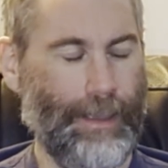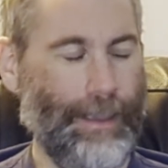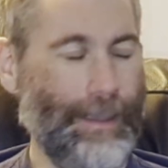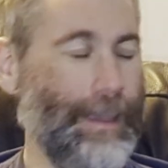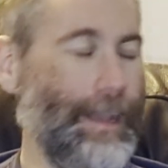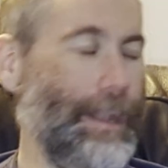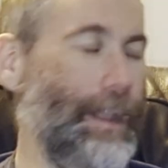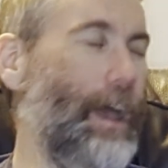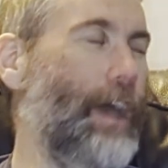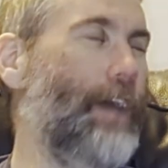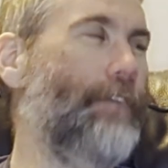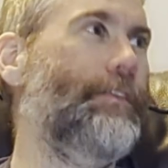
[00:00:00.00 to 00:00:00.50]

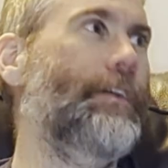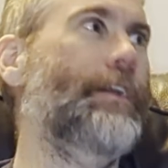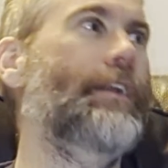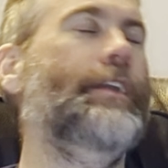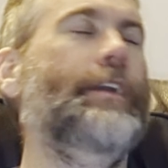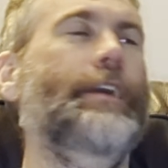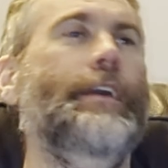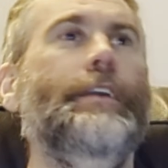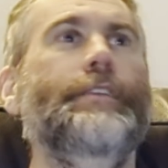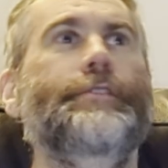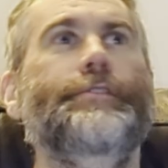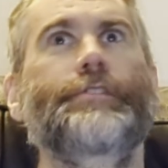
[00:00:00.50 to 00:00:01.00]
And I found
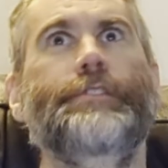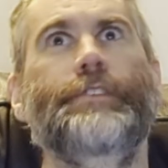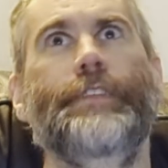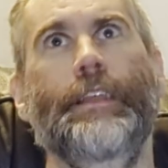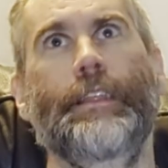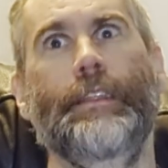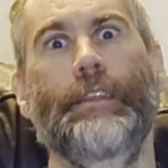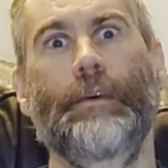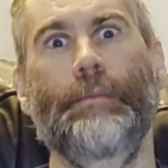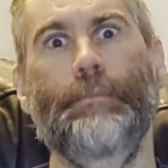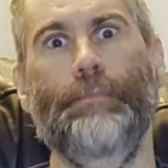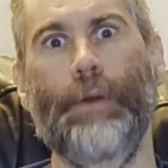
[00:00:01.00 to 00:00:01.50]
it
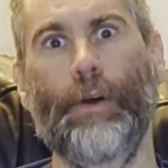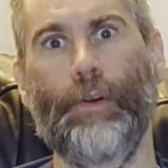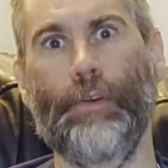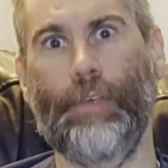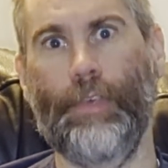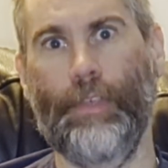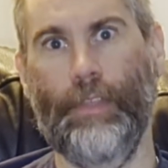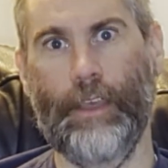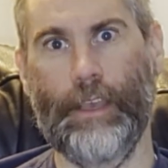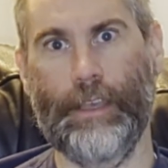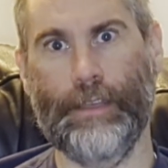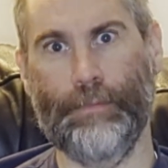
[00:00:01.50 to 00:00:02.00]
interesting that both
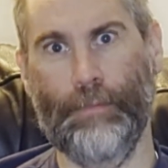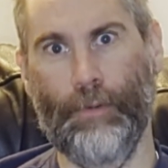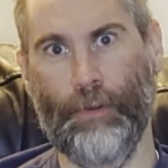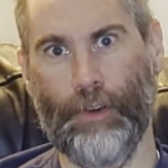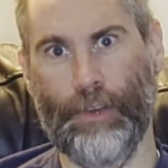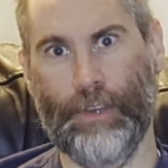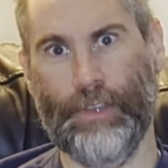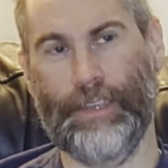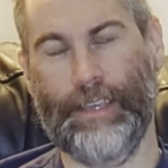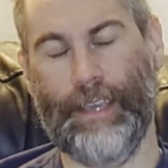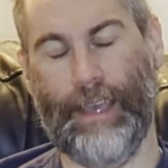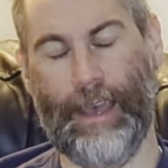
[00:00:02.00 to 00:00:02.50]
of these
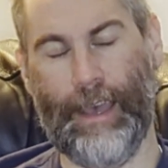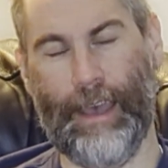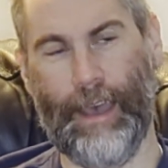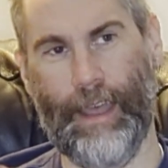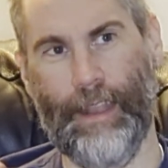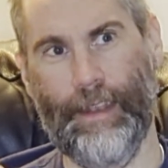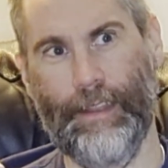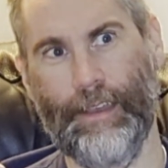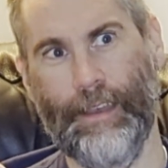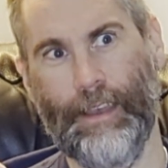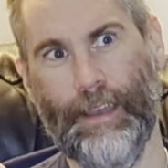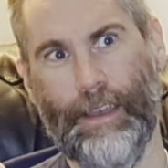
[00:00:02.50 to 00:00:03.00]
books
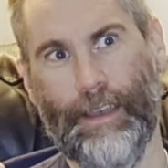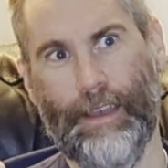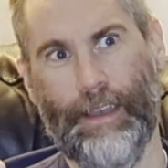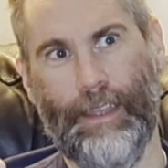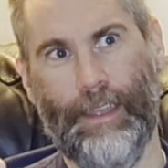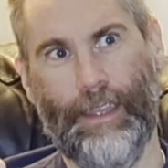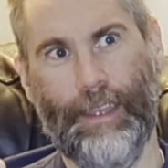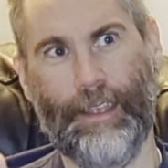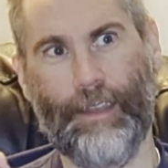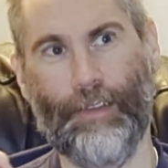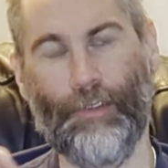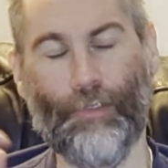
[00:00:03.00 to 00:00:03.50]
had
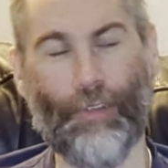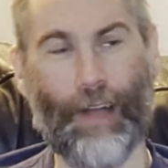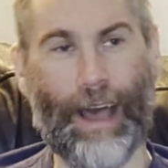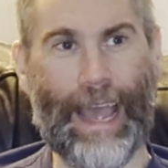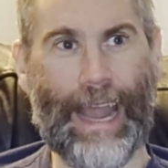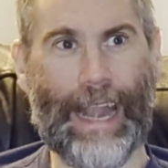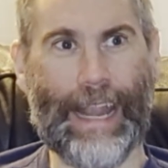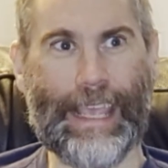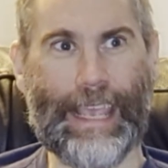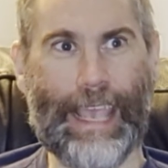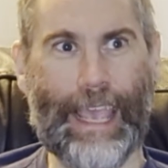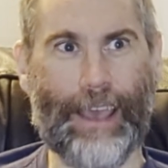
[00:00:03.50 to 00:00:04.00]

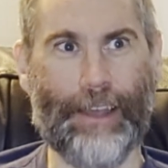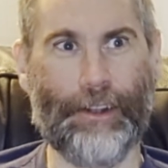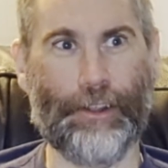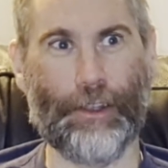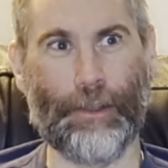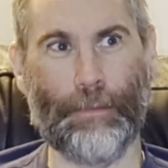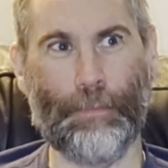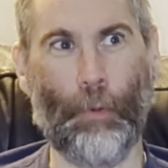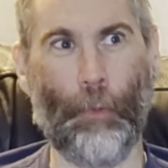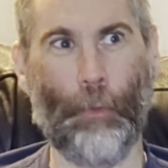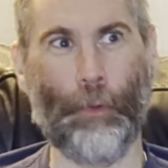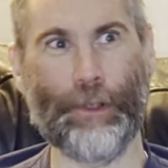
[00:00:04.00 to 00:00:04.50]

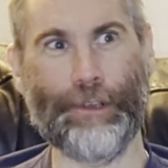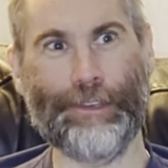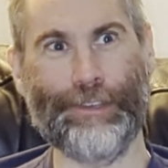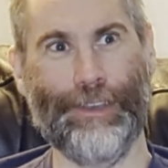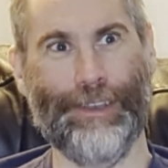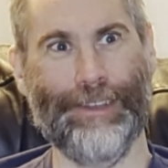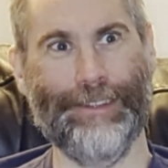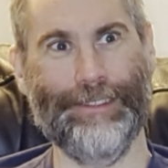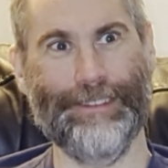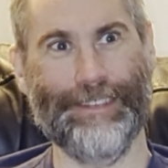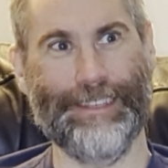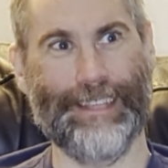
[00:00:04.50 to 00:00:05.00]
gladiator
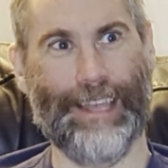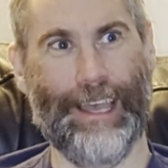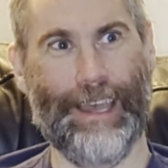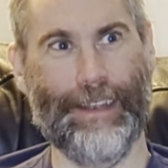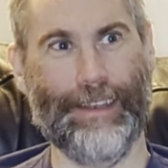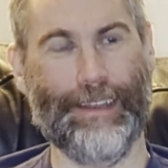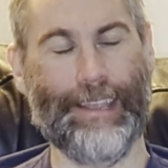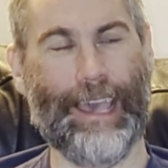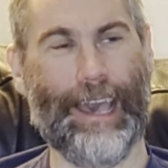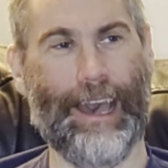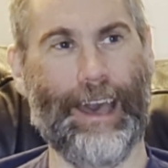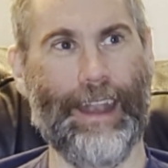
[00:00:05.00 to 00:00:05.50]
portions
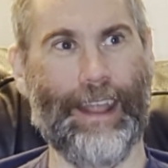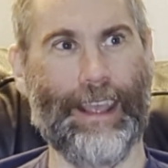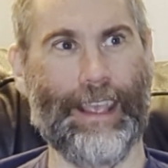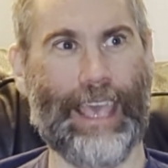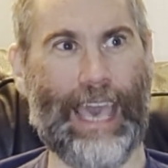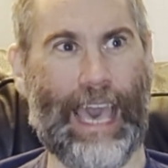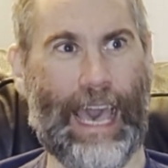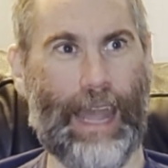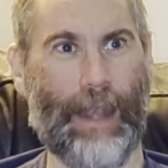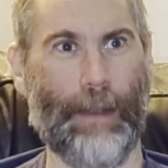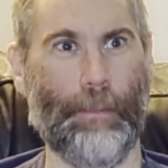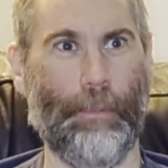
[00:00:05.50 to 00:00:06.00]
that kind of
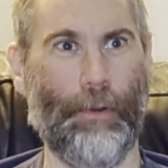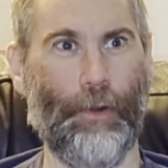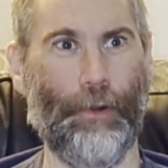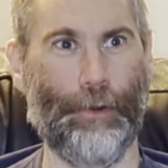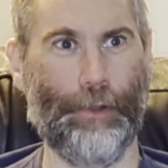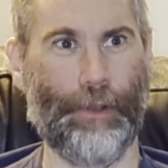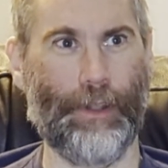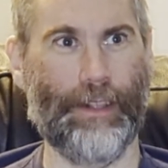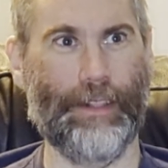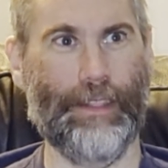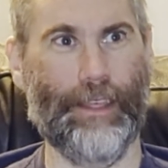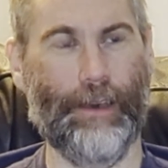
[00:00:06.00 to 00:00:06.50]

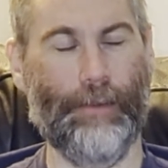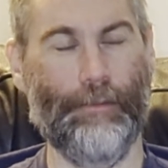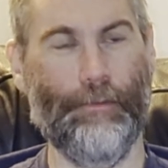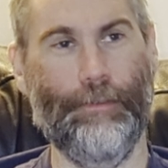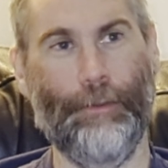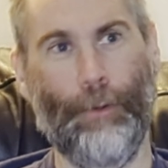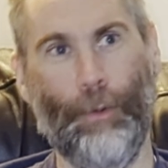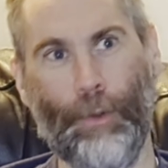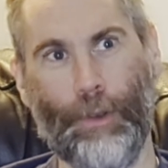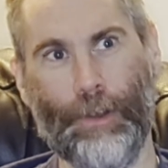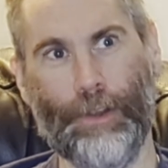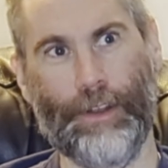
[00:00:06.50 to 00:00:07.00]
catapulted them
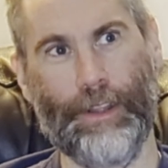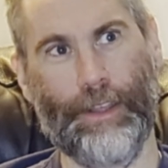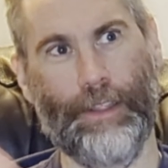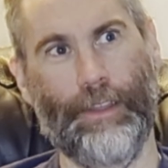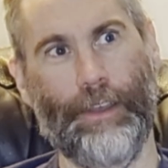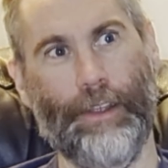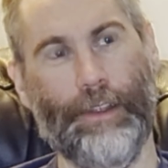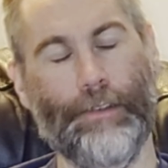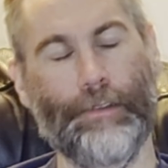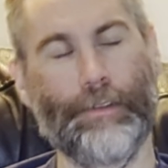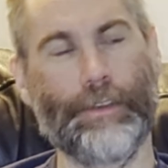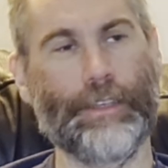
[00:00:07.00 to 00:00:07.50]
forward in
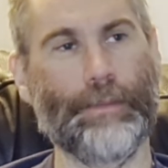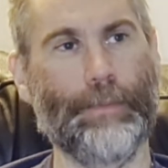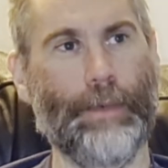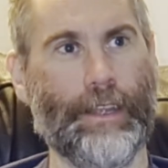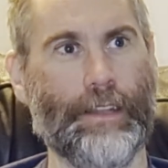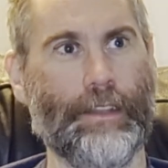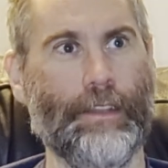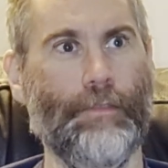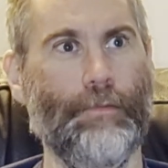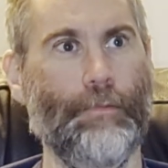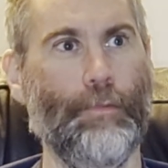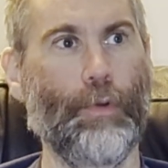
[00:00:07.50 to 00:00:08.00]
their
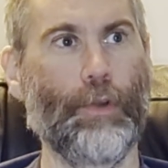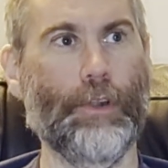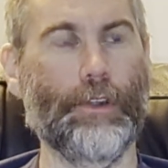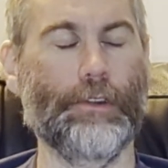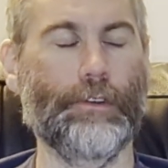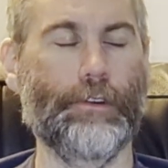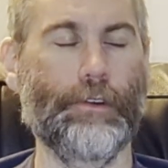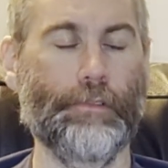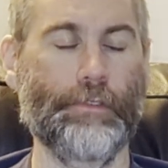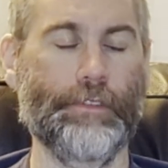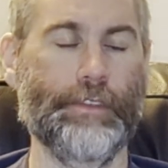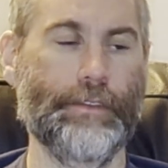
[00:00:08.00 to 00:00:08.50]
respective
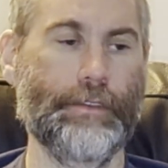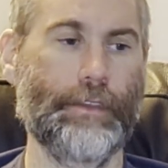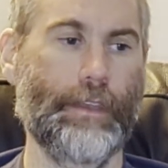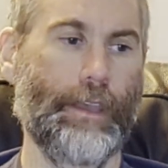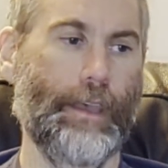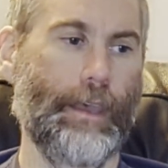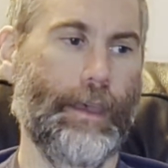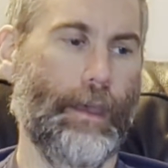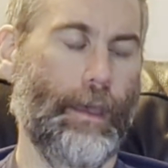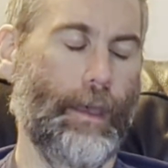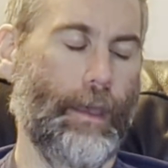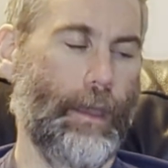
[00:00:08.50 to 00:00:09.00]
worlds.
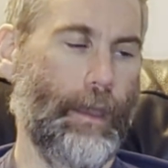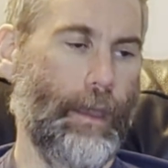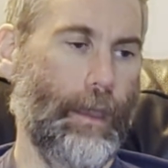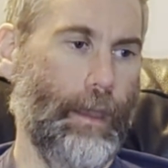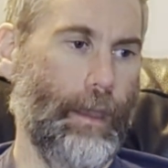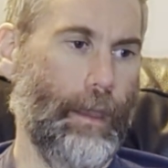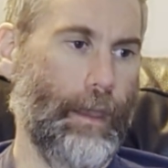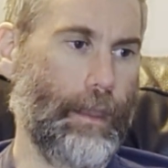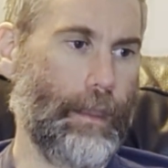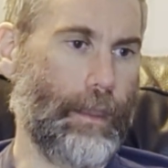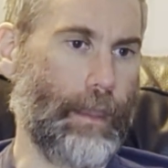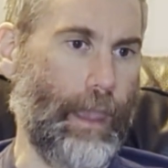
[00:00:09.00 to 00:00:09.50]

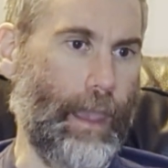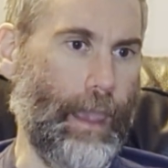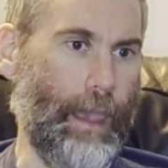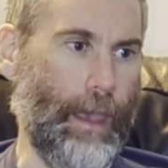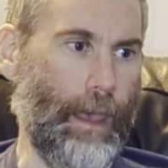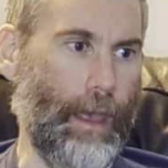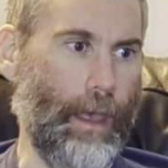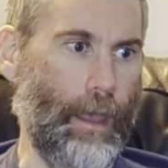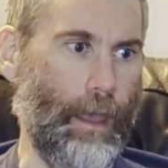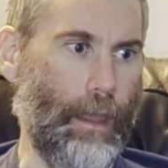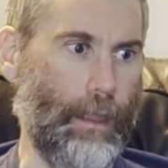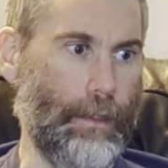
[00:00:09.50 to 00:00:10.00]

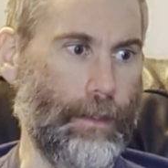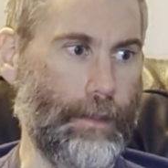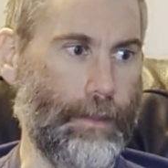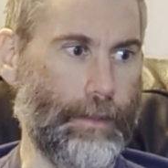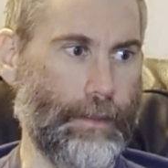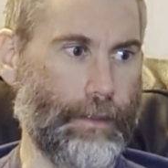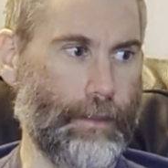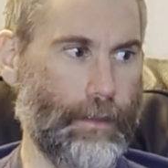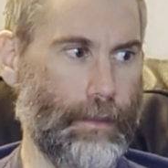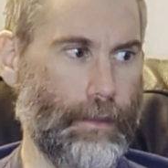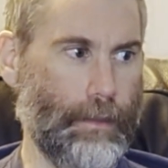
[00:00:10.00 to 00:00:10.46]
And